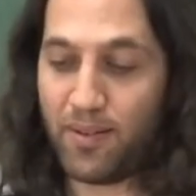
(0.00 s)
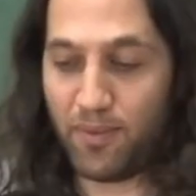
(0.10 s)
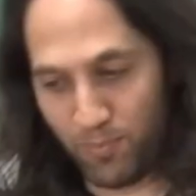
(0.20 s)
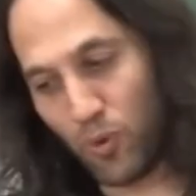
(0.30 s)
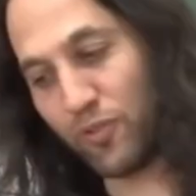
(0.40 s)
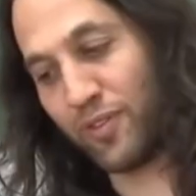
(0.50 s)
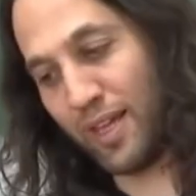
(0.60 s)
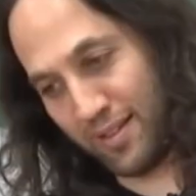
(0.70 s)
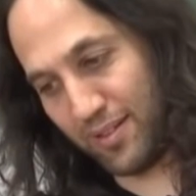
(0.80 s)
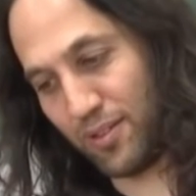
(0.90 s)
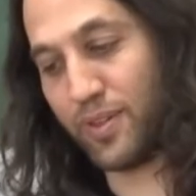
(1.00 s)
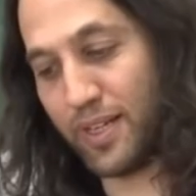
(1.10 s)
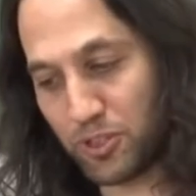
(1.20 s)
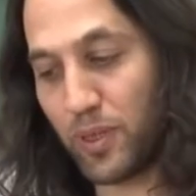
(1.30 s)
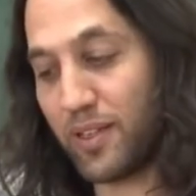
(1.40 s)
moved to
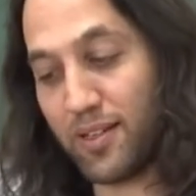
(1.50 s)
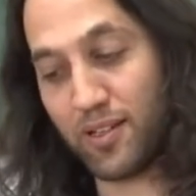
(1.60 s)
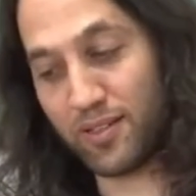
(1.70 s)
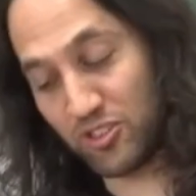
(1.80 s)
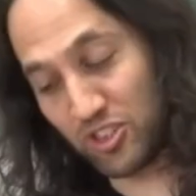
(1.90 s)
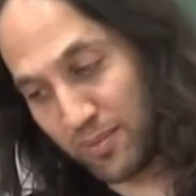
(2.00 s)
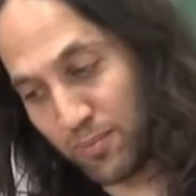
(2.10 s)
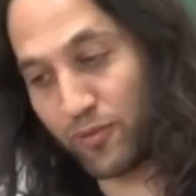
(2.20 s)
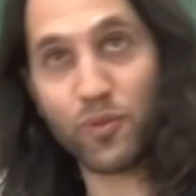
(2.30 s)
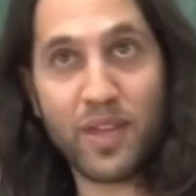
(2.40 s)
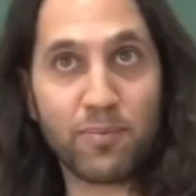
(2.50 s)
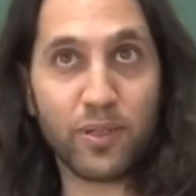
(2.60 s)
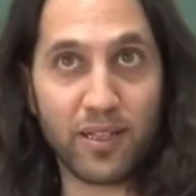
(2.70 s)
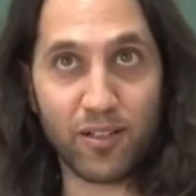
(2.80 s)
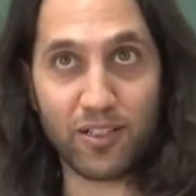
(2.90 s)
this particular set, moved to that
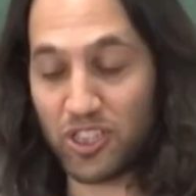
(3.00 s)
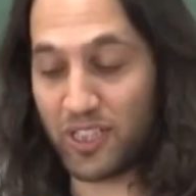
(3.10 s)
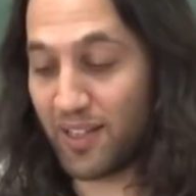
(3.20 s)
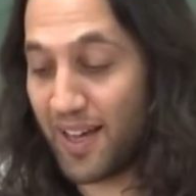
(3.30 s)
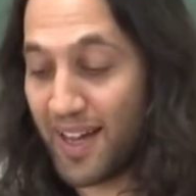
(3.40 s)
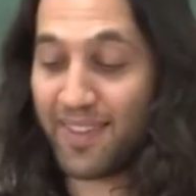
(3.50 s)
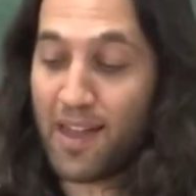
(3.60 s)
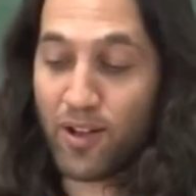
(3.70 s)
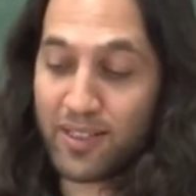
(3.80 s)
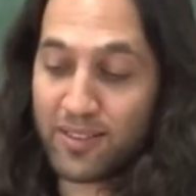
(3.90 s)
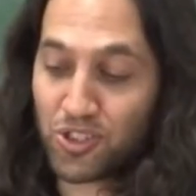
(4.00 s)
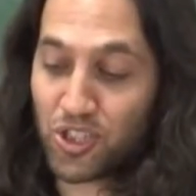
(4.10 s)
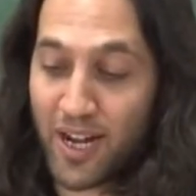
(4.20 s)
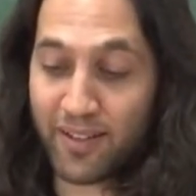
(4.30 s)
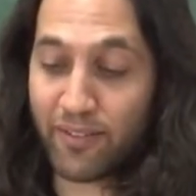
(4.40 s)
particular set. Now I can
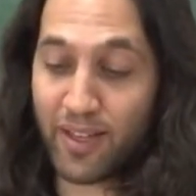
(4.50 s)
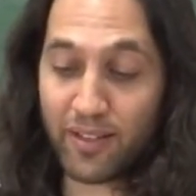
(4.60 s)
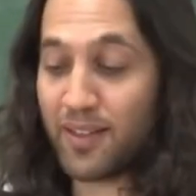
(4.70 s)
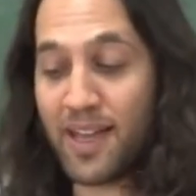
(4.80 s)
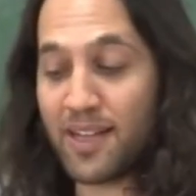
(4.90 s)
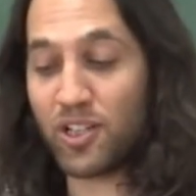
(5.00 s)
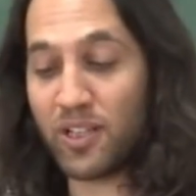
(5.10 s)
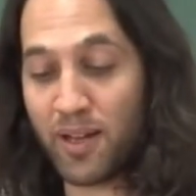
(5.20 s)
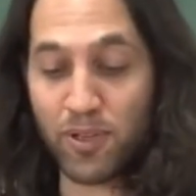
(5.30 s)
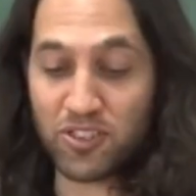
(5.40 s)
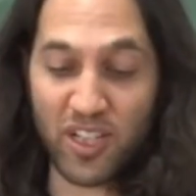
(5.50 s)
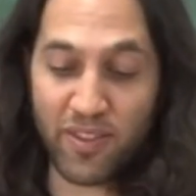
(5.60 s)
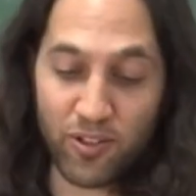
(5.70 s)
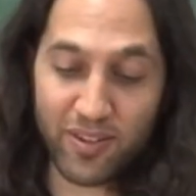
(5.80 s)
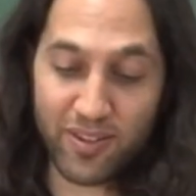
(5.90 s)
decide that the natural numbers are
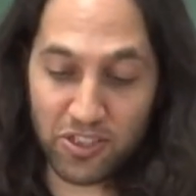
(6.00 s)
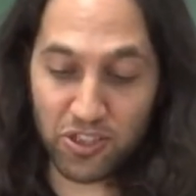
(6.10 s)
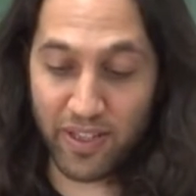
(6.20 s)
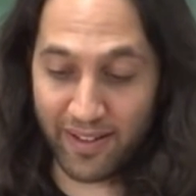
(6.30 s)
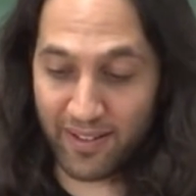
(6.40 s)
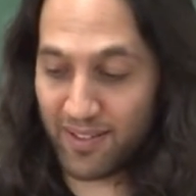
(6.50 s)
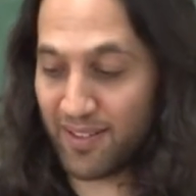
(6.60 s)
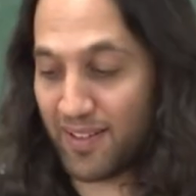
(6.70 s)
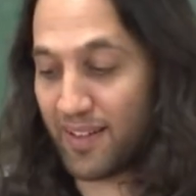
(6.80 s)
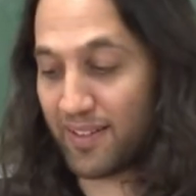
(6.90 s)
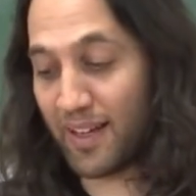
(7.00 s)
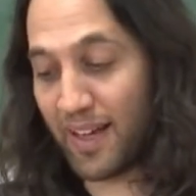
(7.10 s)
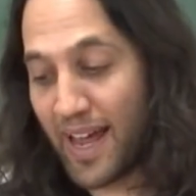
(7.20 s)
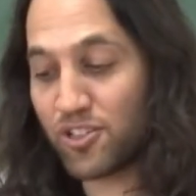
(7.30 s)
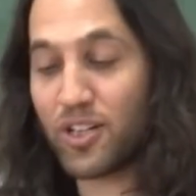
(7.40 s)
not this thing, they're
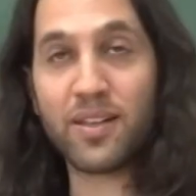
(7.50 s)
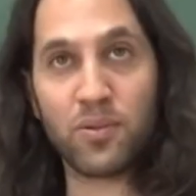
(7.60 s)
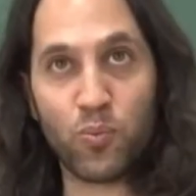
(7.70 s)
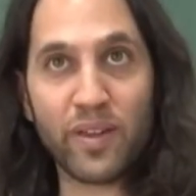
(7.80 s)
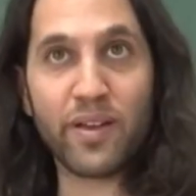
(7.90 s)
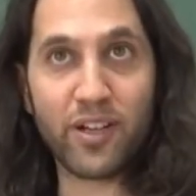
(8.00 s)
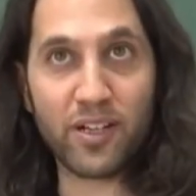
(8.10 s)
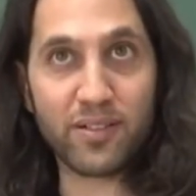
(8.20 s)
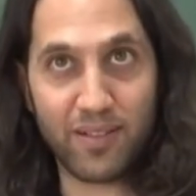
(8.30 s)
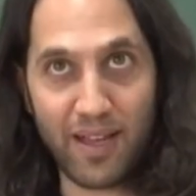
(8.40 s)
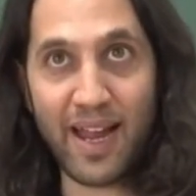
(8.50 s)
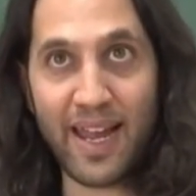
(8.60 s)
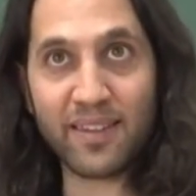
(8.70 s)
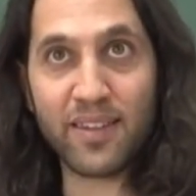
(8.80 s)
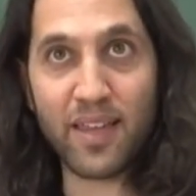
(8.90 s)
actually whatever I
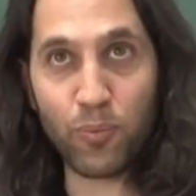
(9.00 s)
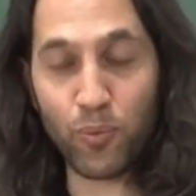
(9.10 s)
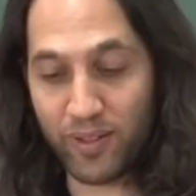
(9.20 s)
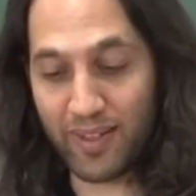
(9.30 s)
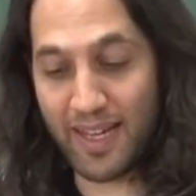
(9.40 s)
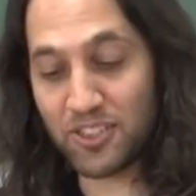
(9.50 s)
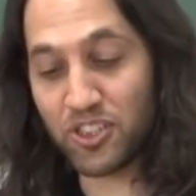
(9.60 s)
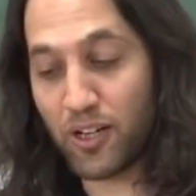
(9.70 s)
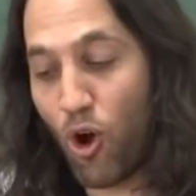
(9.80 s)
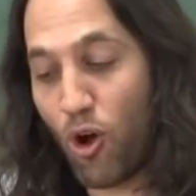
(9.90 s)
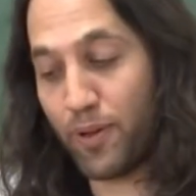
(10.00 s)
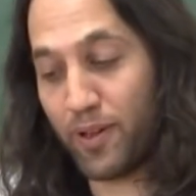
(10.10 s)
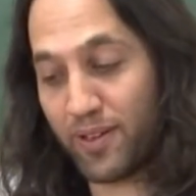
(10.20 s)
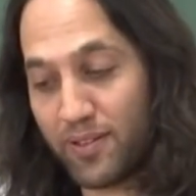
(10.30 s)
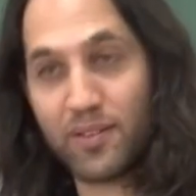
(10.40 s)
ended up with as the copy
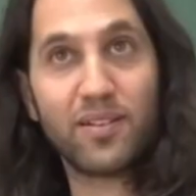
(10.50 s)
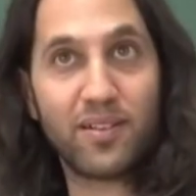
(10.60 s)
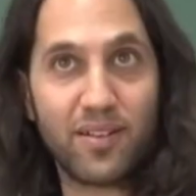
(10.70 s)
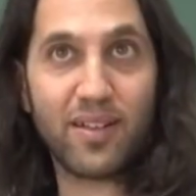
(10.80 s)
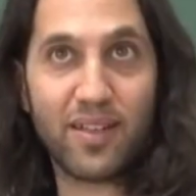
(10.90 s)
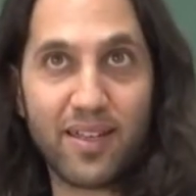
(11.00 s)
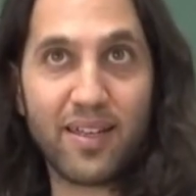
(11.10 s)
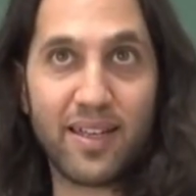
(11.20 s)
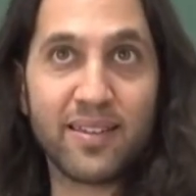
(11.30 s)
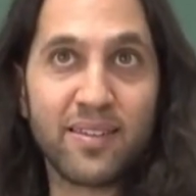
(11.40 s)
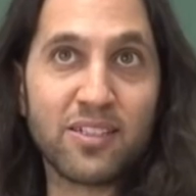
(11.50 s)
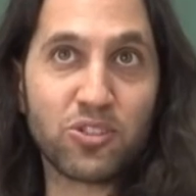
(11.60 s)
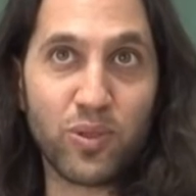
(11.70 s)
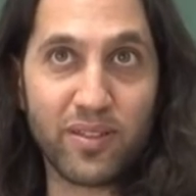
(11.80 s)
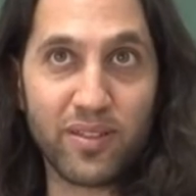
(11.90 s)
in this
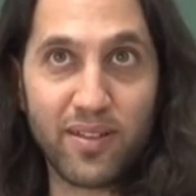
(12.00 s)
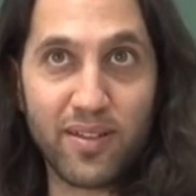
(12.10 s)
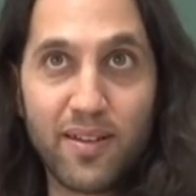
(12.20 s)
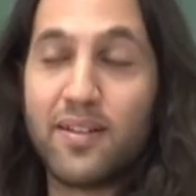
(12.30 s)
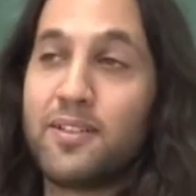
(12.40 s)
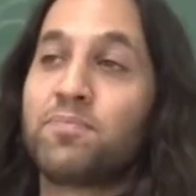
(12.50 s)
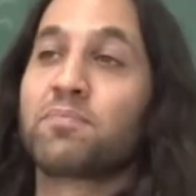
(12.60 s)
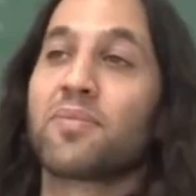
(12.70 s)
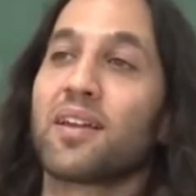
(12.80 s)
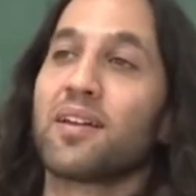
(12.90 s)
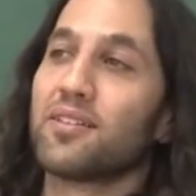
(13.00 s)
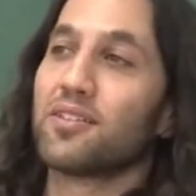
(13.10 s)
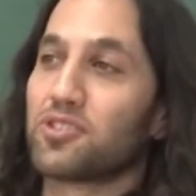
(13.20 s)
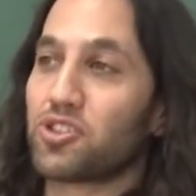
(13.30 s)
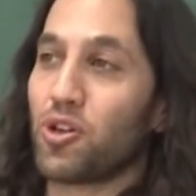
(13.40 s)
one.
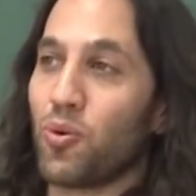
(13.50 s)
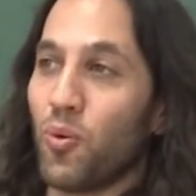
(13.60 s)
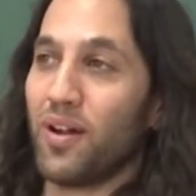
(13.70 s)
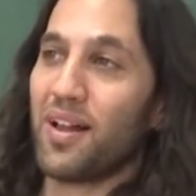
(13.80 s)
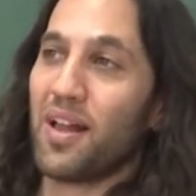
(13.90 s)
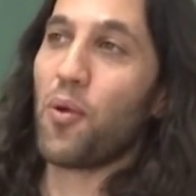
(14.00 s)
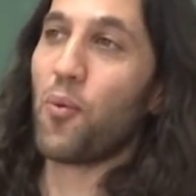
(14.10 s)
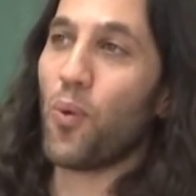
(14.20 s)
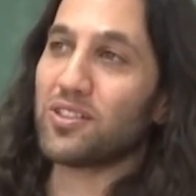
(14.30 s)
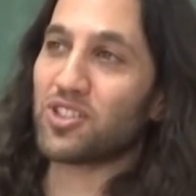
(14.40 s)
So what's a